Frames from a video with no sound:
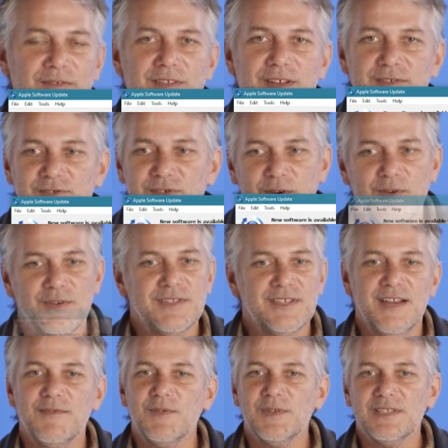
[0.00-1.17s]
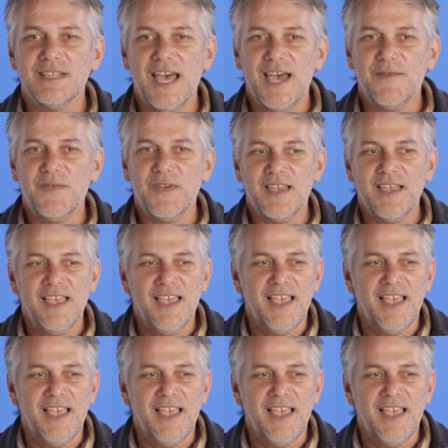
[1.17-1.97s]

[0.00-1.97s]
they're jokes and everyone's laughing.